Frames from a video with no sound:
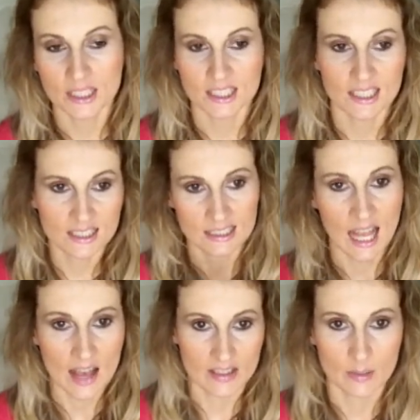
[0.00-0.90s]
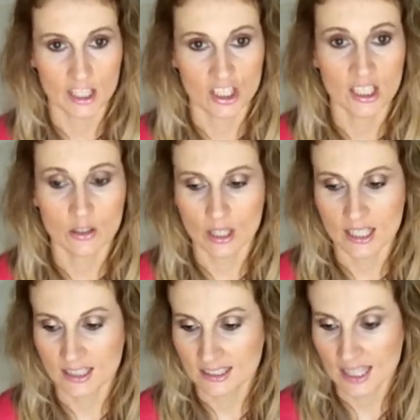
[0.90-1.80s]
but it doesn't have as much
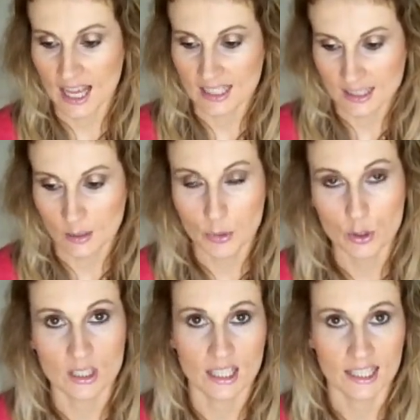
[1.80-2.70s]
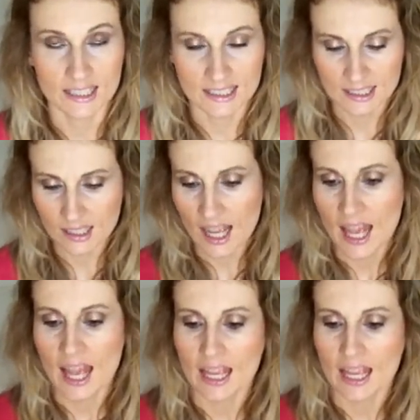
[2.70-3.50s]
ingredients as the Beauty Elixir.